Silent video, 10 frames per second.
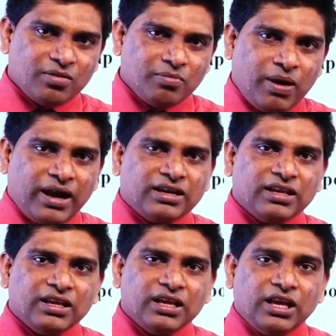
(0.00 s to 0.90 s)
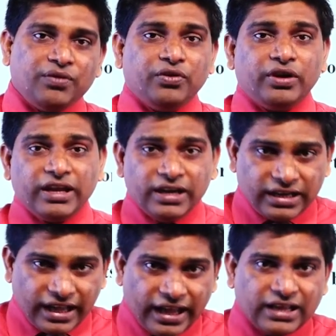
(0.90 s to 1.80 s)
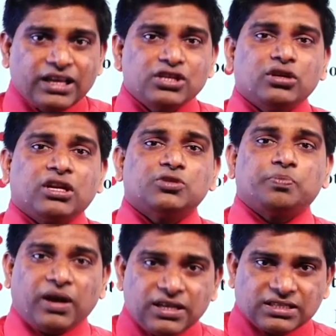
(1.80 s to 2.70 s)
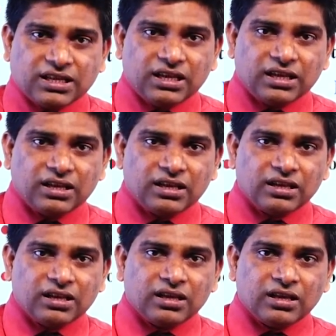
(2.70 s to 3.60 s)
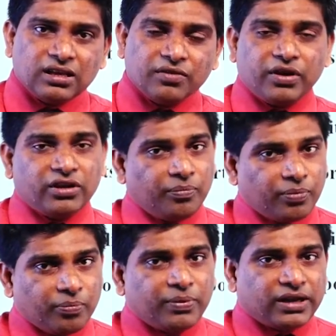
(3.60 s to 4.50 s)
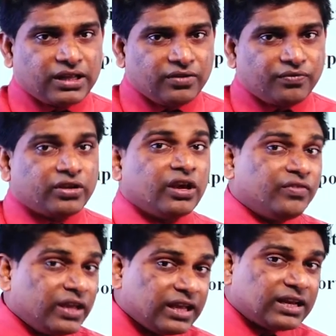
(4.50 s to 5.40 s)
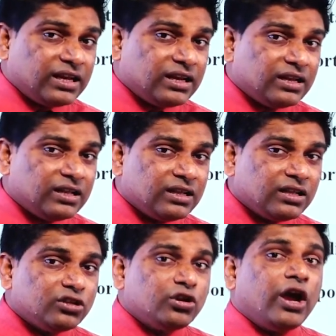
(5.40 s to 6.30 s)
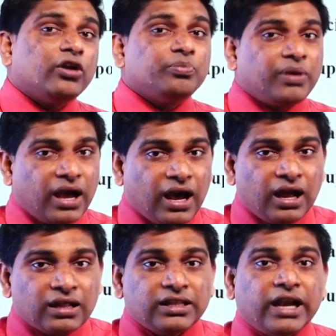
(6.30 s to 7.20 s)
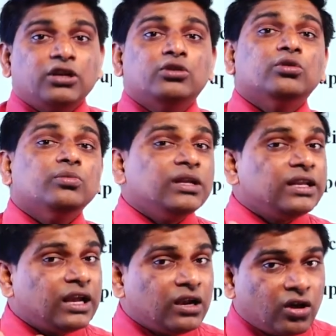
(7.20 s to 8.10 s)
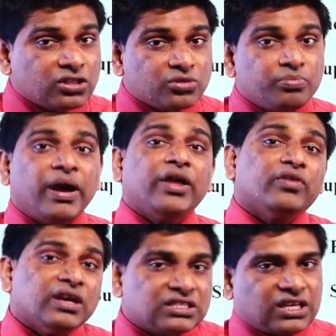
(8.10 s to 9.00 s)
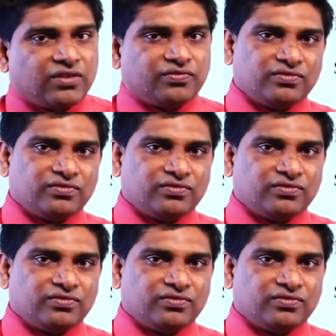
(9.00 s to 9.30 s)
But if you didn't take insurance policy for your property, for your vehicle, you have to bear that 2 million loss by yourself,